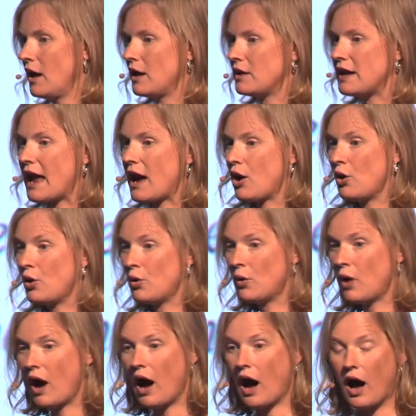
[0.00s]

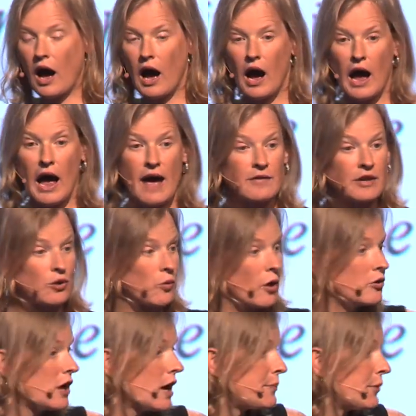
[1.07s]
Now, having
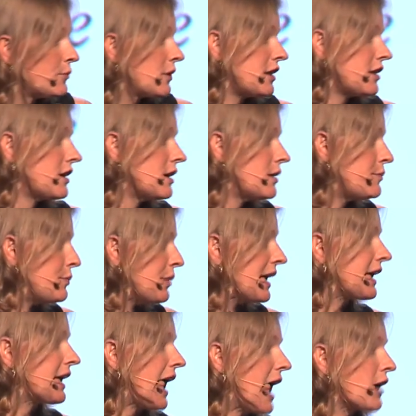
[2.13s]
grown up in one of the
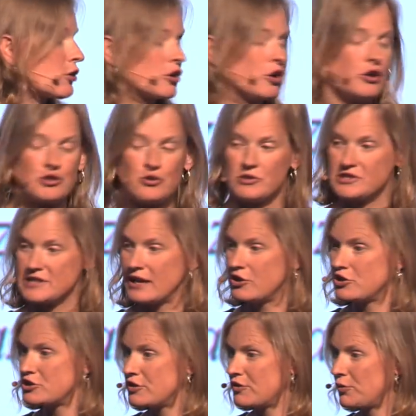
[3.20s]
big agricultural
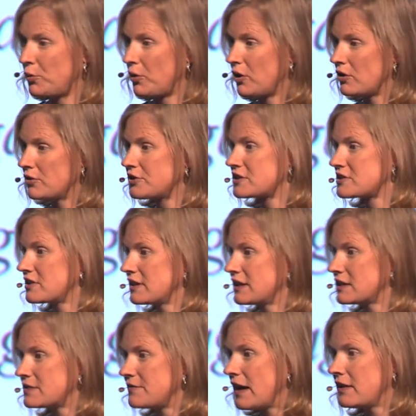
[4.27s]
centers of the world, the
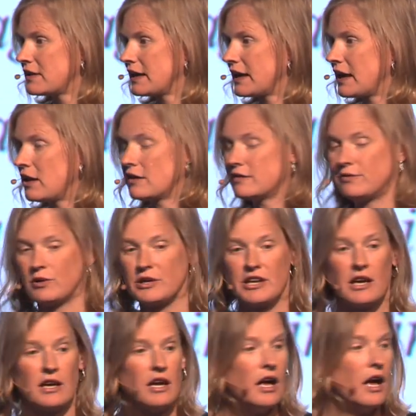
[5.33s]
Salinas Valley in
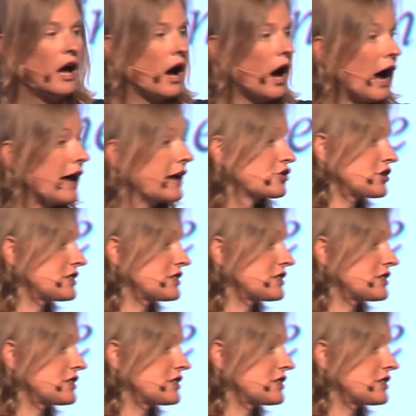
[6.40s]
California, I actually